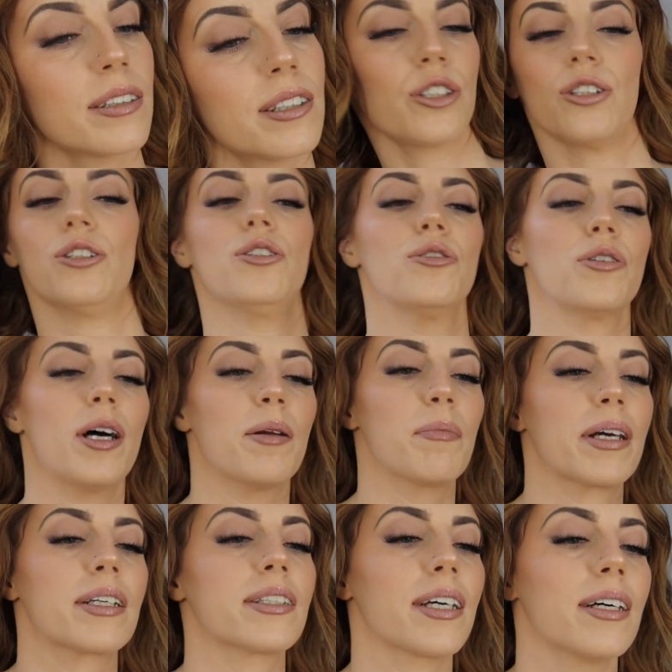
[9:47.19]
just to try and
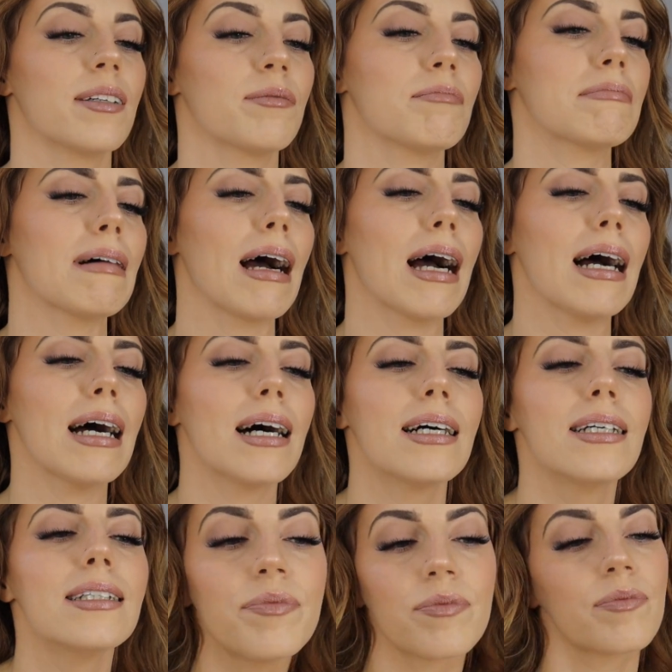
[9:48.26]
mix it. Ah!